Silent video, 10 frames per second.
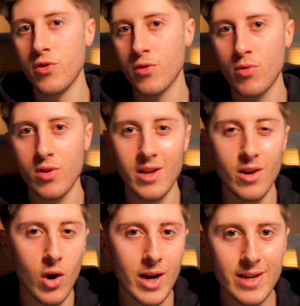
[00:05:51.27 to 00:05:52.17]
you put in
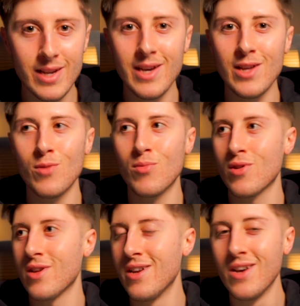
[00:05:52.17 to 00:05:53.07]
ideas, you
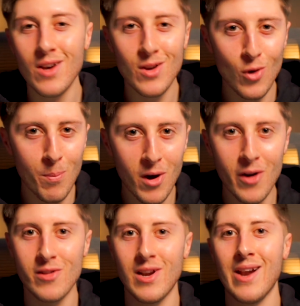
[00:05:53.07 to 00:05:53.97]
put in your
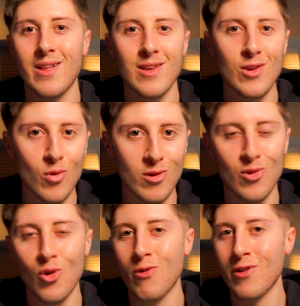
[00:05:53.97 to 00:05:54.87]
personality, your
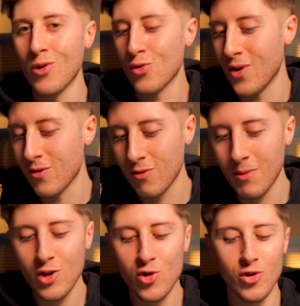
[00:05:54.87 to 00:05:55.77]
story, your
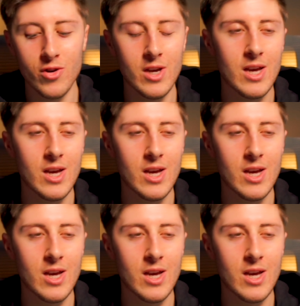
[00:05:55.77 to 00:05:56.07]
transformation,